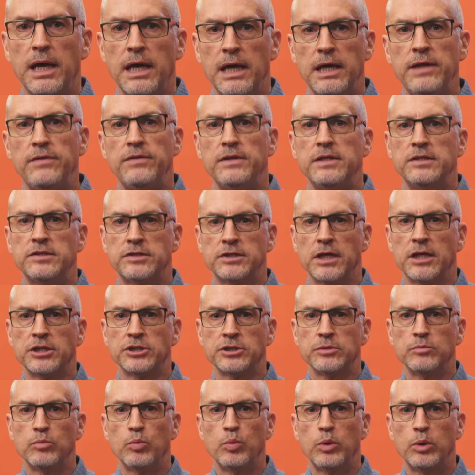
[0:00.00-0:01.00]
In this
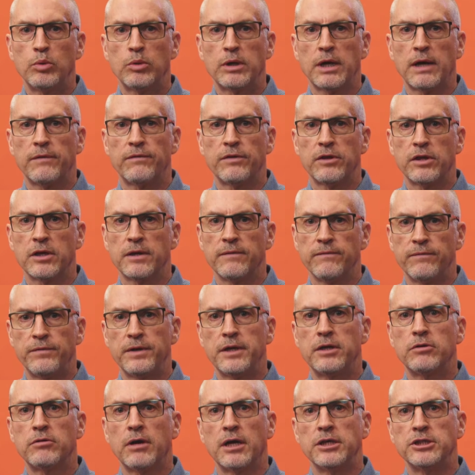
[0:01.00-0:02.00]
session we'll cover the
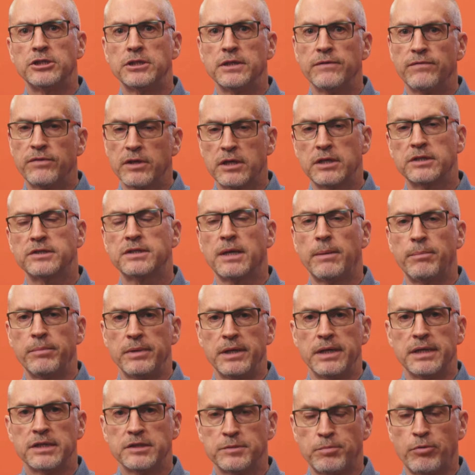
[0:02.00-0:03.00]
configuration of the
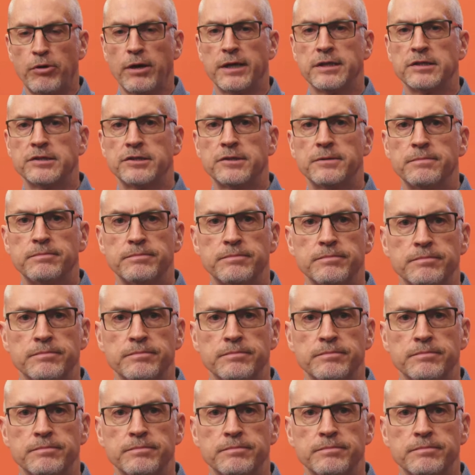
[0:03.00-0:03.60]
Casambi Xpress.